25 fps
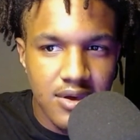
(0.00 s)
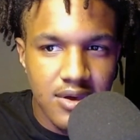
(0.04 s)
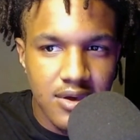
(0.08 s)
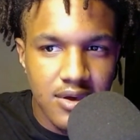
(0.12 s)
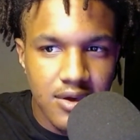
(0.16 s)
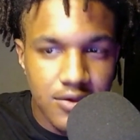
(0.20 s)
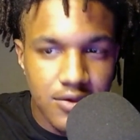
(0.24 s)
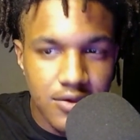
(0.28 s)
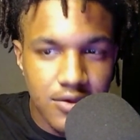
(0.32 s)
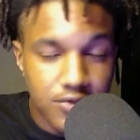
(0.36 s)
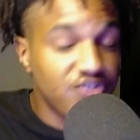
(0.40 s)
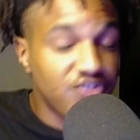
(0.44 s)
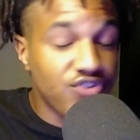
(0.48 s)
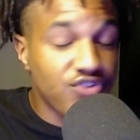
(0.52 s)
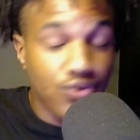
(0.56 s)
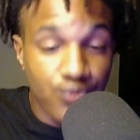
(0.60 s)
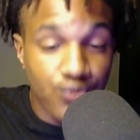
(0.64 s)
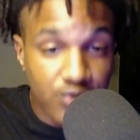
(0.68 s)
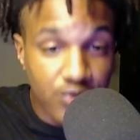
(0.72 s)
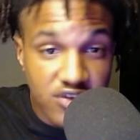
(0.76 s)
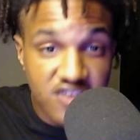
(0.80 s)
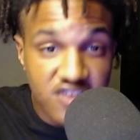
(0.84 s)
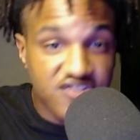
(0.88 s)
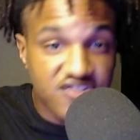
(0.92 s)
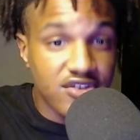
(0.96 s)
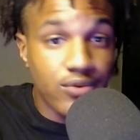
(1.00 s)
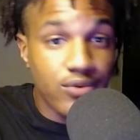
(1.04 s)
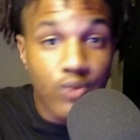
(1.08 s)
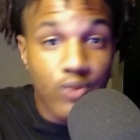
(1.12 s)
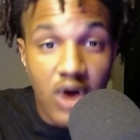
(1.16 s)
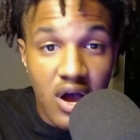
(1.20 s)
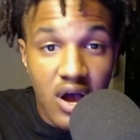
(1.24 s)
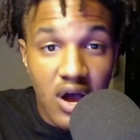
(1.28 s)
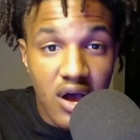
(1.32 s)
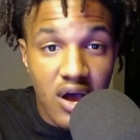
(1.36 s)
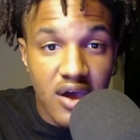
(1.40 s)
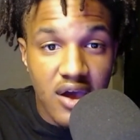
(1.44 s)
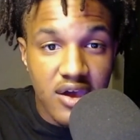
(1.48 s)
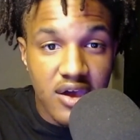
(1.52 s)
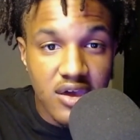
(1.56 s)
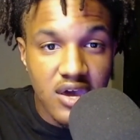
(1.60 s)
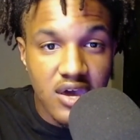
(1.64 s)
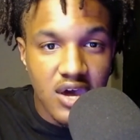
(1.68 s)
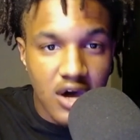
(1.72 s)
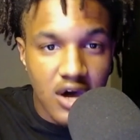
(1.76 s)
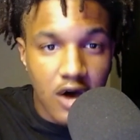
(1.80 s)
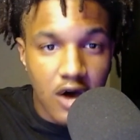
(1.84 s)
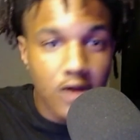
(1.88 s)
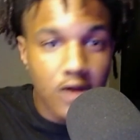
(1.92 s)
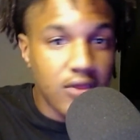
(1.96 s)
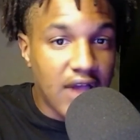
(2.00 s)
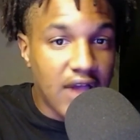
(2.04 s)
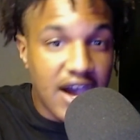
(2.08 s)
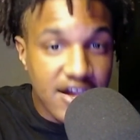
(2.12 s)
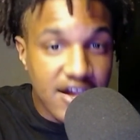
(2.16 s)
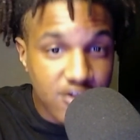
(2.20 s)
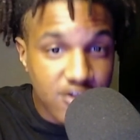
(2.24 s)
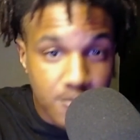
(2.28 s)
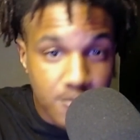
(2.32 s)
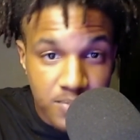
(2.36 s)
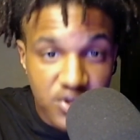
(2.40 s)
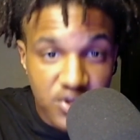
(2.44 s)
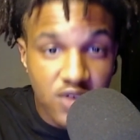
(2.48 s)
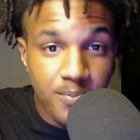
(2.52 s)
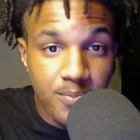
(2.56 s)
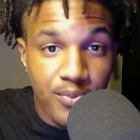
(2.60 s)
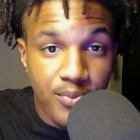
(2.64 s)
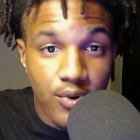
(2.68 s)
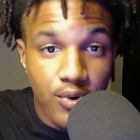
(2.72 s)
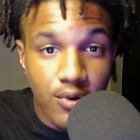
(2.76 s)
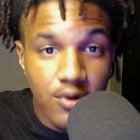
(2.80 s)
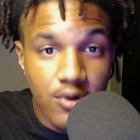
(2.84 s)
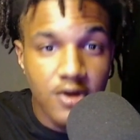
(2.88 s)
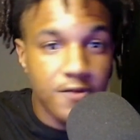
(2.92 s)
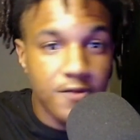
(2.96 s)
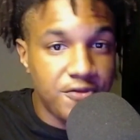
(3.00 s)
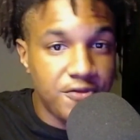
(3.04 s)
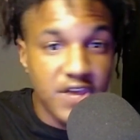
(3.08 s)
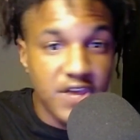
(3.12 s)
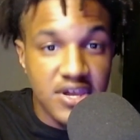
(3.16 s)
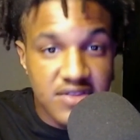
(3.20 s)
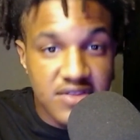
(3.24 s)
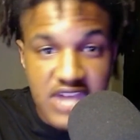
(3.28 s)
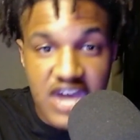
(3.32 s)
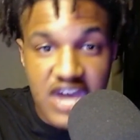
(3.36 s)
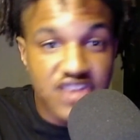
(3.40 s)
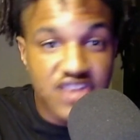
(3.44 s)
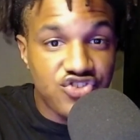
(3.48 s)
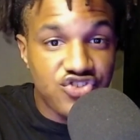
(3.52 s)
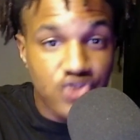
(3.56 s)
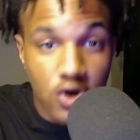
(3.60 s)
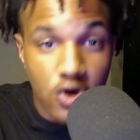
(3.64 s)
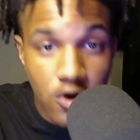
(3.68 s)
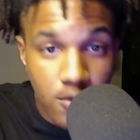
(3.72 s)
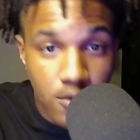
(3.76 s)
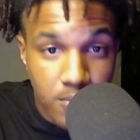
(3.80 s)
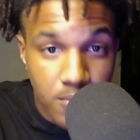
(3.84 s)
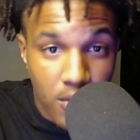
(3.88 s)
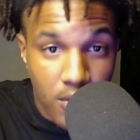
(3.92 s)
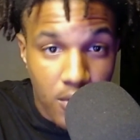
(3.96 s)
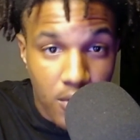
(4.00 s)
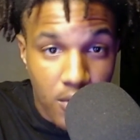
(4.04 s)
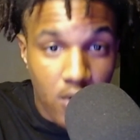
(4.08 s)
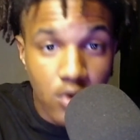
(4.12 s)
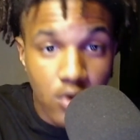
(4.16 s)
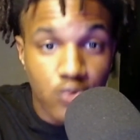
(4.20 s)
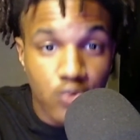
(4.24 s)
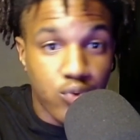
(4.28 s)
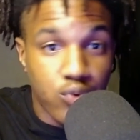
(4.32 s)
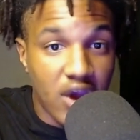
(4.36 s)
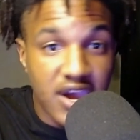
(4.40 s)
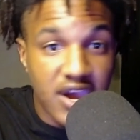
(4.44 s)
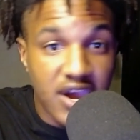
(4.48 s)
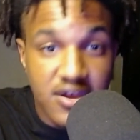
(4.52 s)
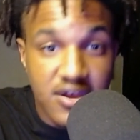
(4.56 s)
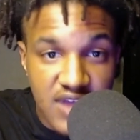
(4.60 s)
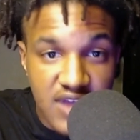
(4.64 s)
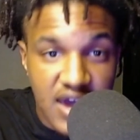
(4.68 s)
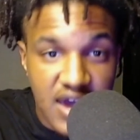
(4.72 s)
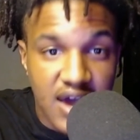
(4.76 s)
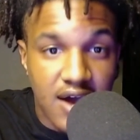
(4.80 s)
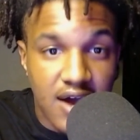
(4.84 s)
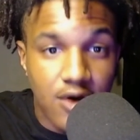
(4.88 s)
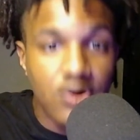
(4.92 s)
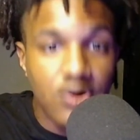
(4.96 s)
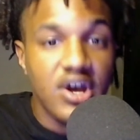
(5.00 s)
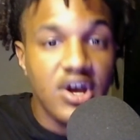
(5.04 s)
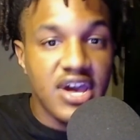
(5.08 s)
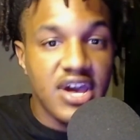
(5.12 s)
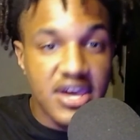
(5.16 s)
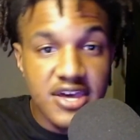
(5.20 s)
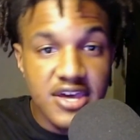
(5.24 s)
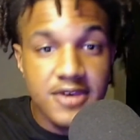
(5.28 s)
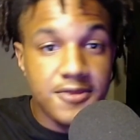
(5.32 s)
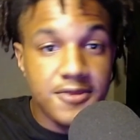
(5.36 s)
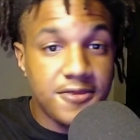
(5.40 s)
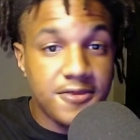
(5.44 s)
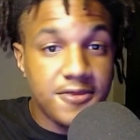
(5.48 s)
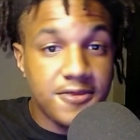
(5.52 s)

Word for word: There's a reason why a lot of people think that Joe Burrow right now is